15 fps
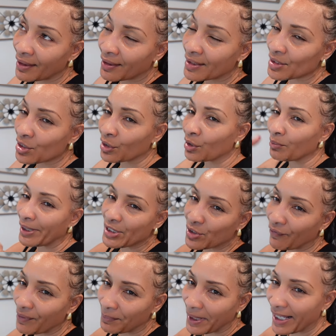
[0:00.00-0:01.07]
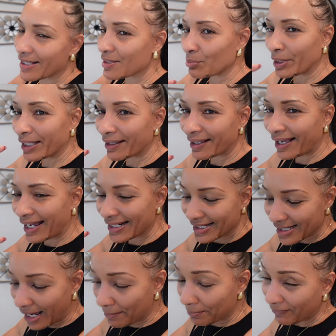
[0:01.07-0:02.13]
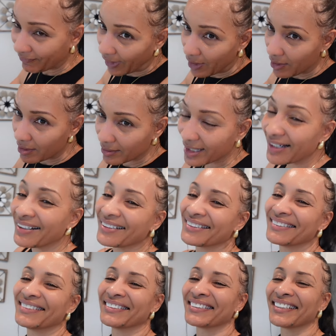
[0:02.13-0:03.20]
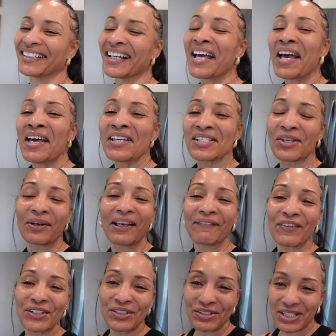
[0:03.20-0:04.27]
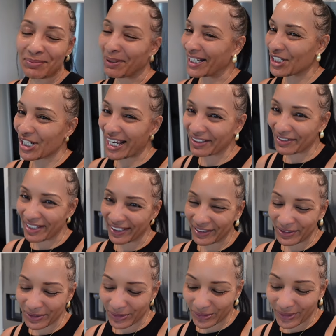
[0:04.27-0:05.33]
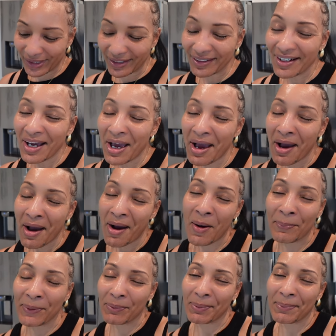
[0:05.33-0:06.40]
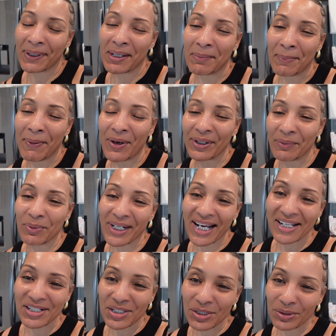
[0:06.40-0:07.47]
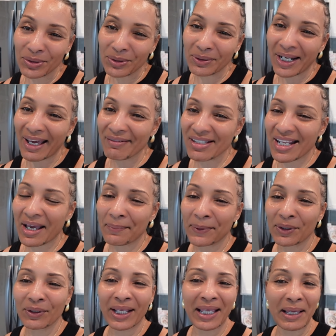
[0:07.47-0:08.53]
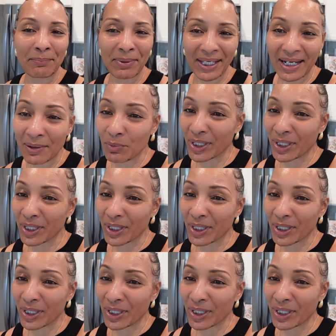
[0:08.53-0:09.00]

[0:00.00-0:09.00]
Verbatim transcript: continuation from last week kind of type vlog. So if you're new to my channel, hello girl. Hope you will become a part of what I do, Lifestyle Beauty, and become